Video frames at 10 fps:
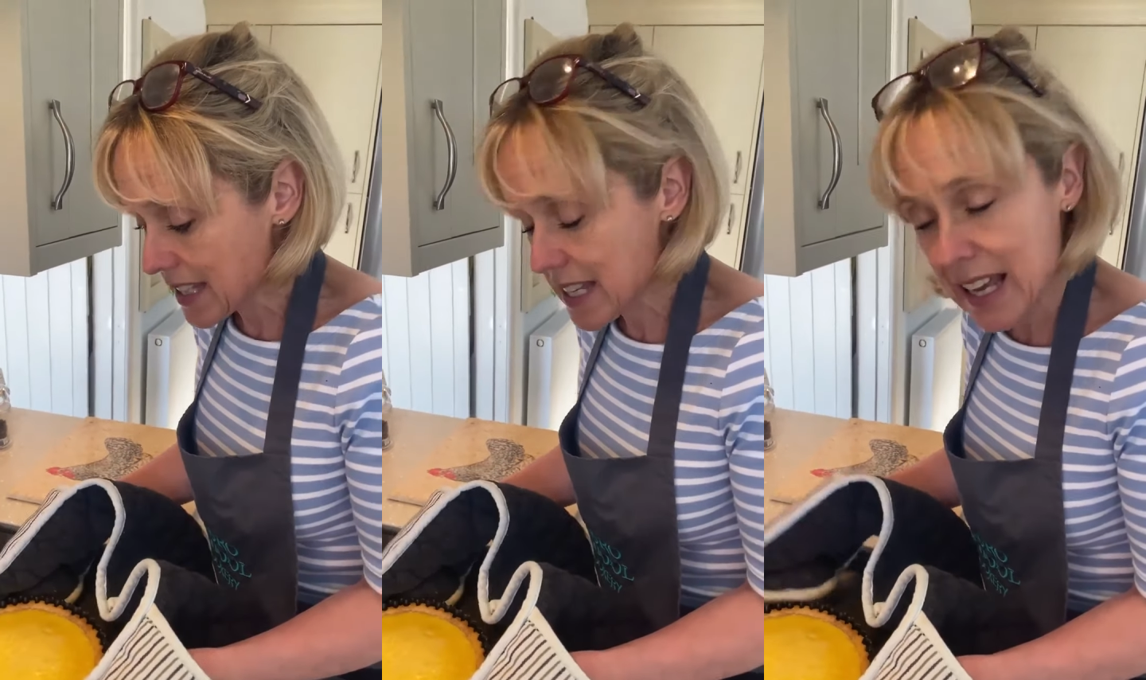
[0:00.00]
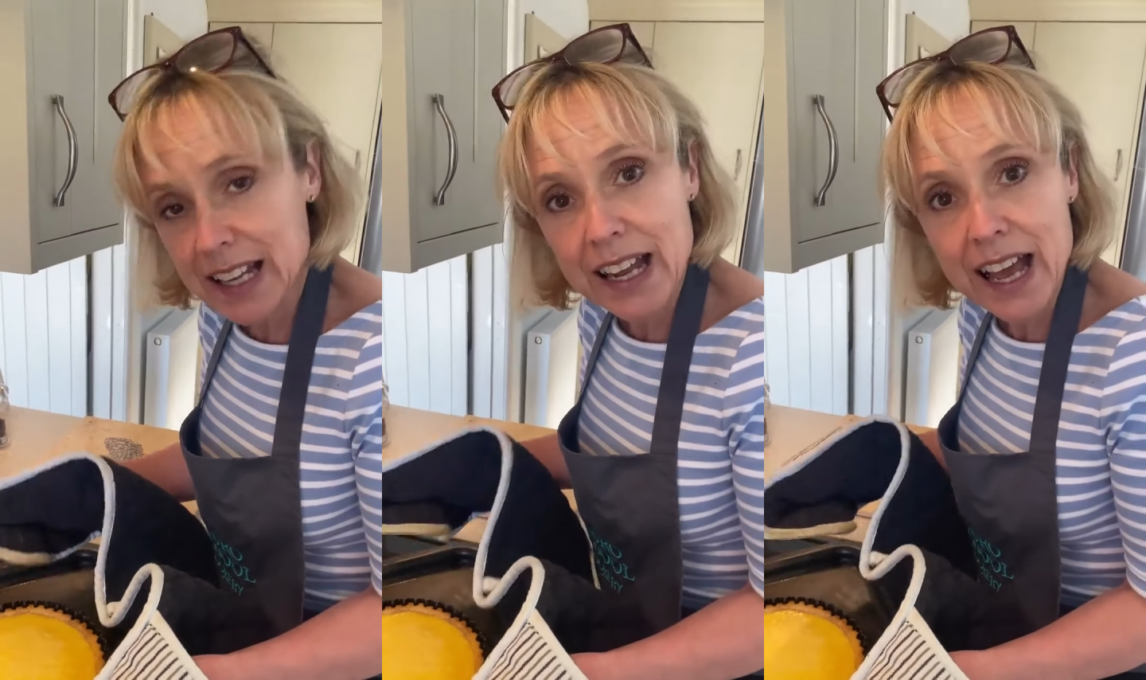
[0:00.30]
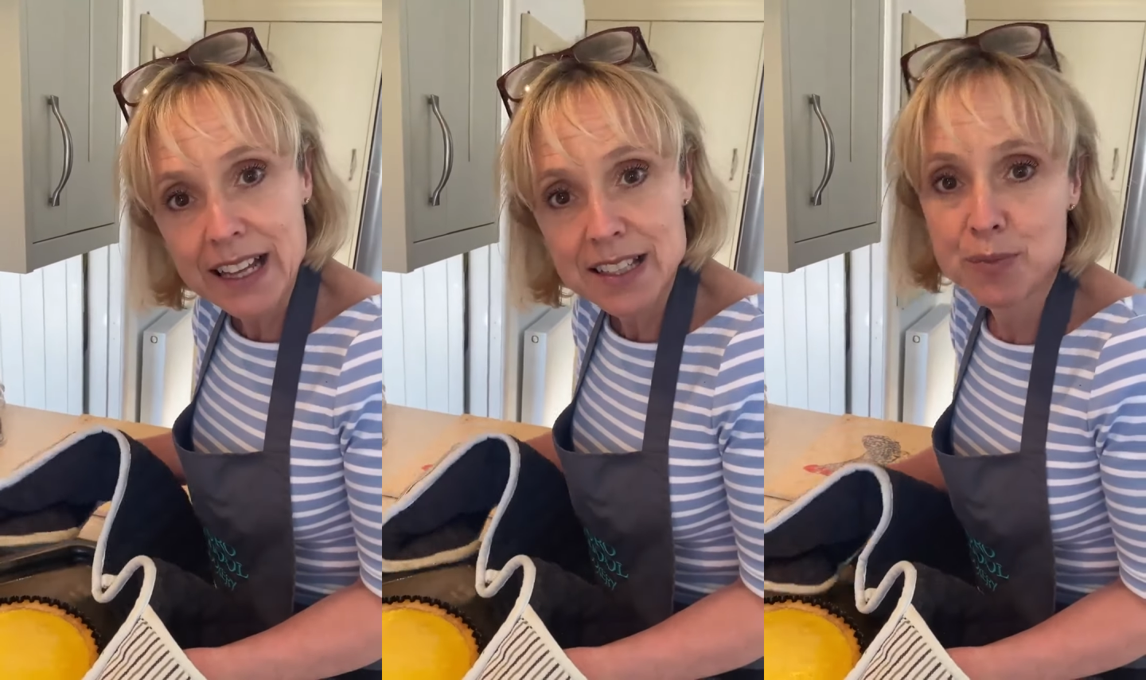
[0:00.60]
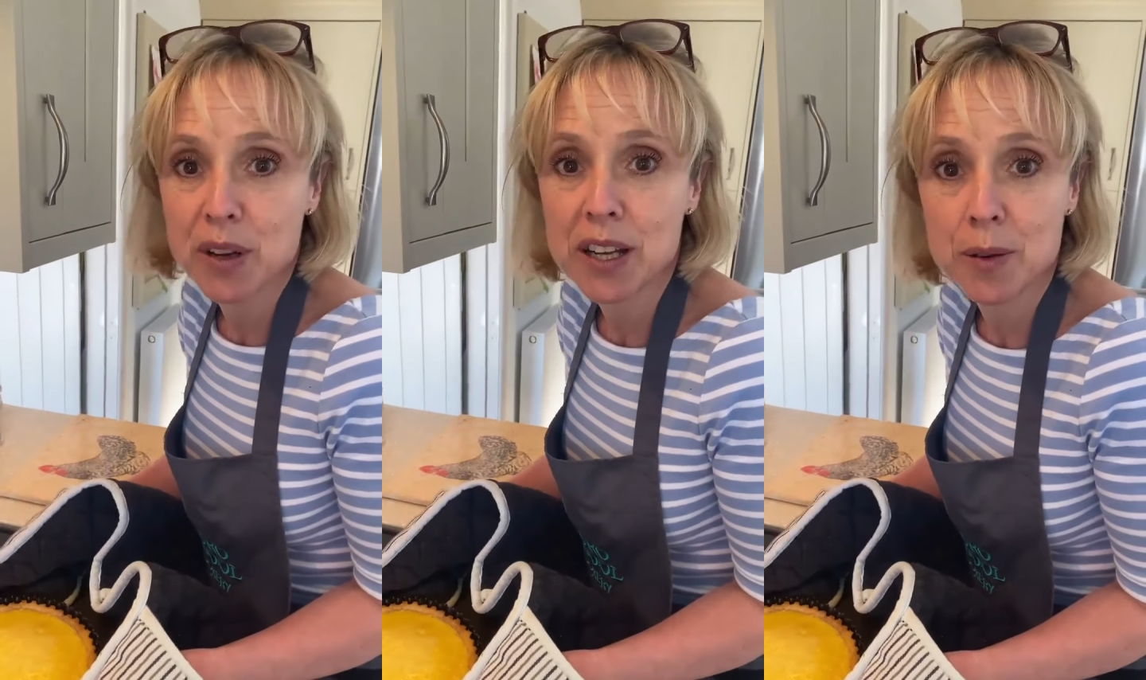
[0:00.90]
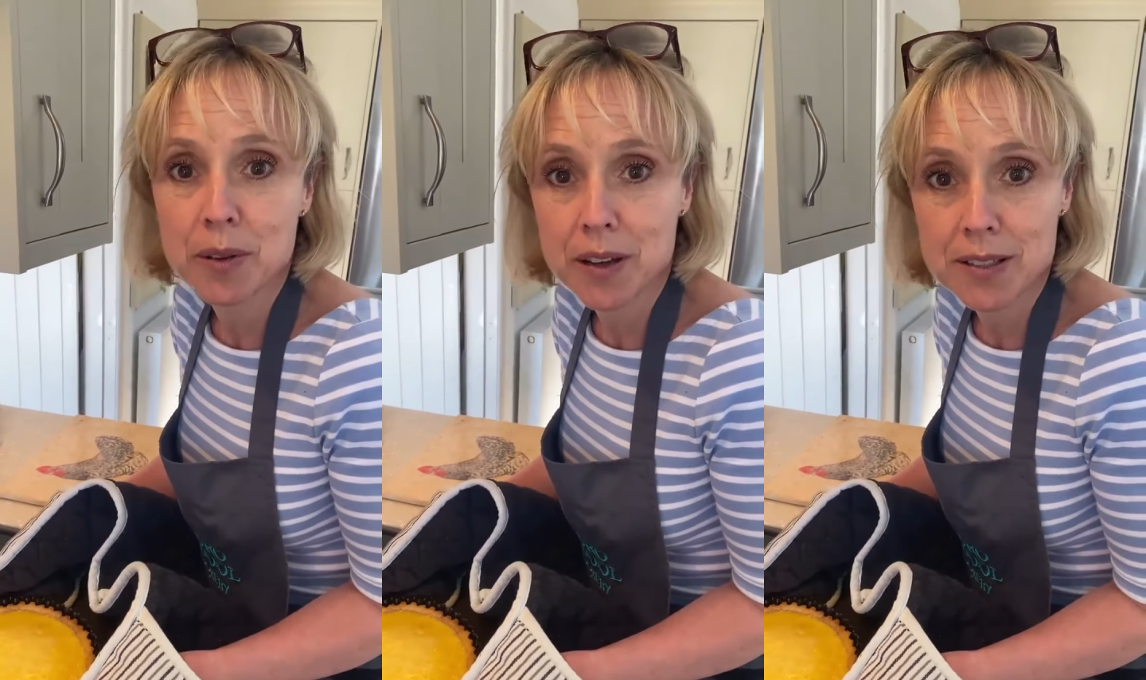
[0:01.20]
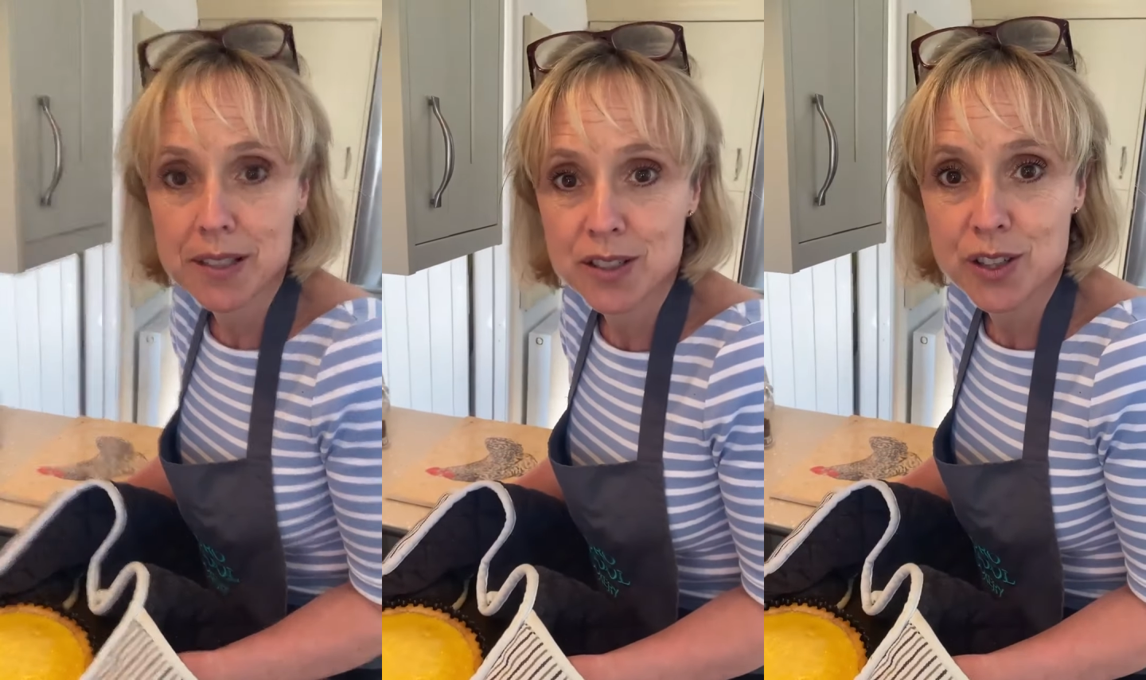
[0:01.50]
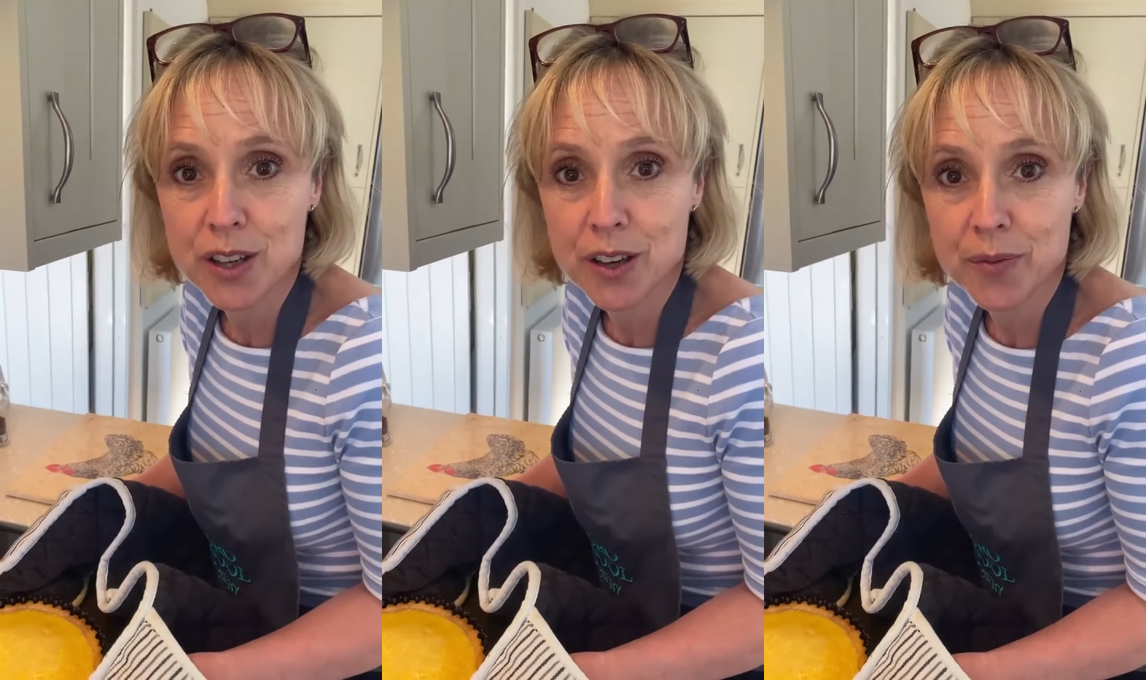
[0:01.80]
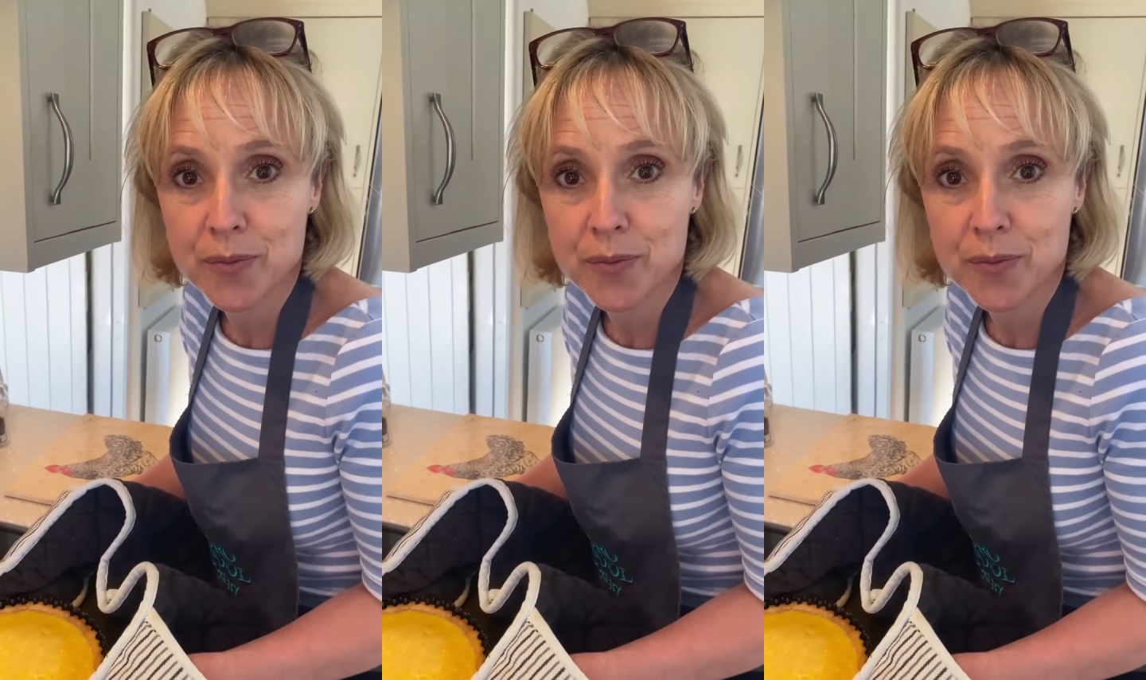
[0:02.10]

tin and sprinkle it with icing sugar.